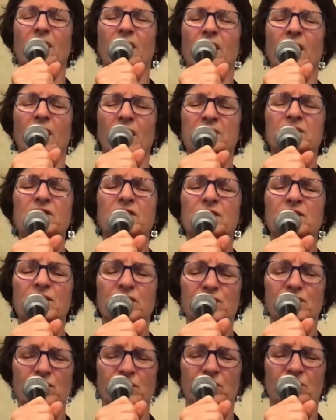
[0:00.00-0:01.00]

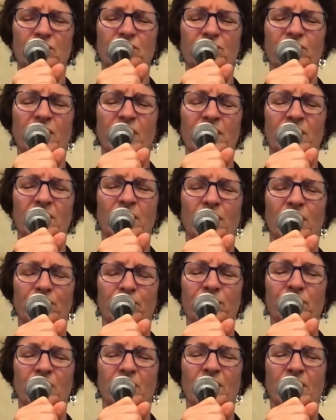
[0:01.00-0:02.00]
unconditional divine love
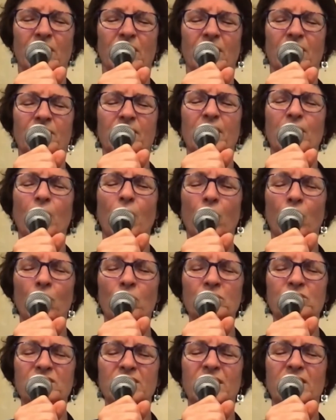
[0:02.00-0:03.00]
that
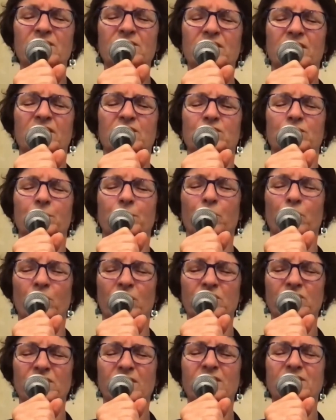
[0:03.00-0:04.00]
holds us, that
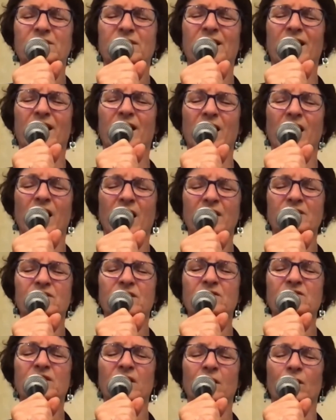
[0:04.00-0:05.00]
supports us, that guides
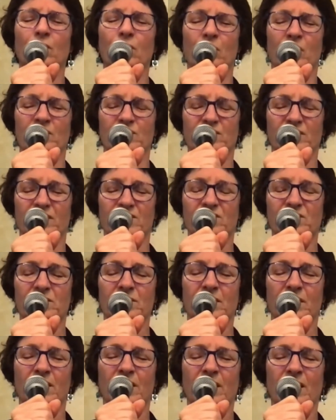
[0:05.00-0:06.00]
us and guards us.
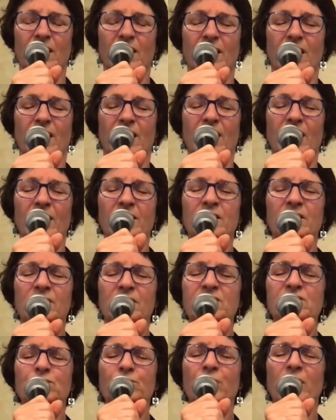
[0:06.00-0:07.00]
And in
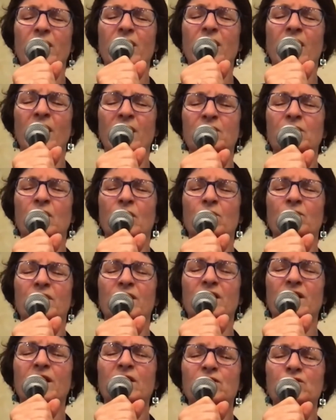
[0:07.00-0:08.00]
this way, I know
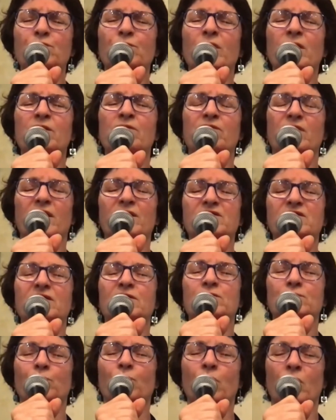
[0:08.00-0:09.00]
that each one of us
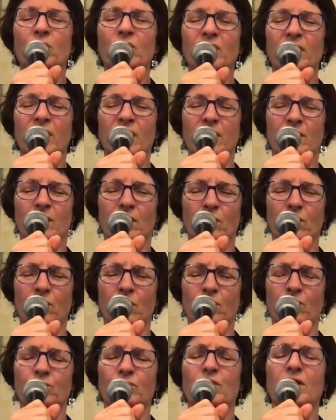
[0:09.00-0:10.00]
is working on our
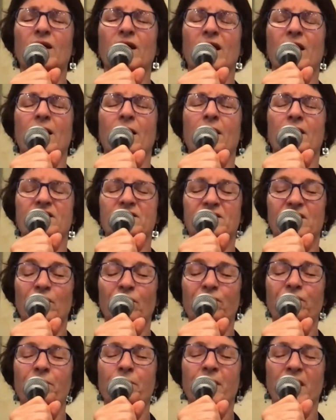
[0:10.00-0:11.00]
own
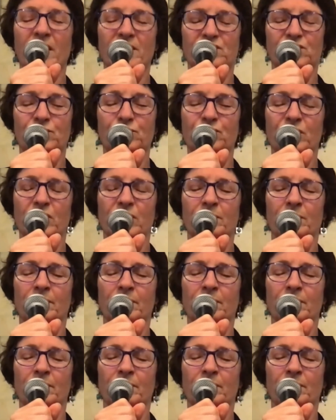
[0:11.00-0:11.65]
self-mastery.